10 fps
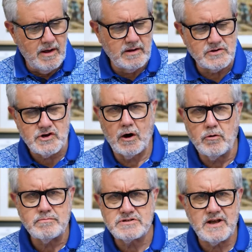And
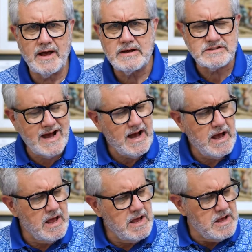Job says,
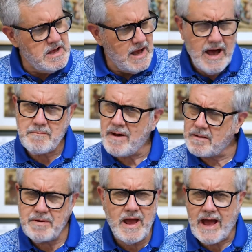I may be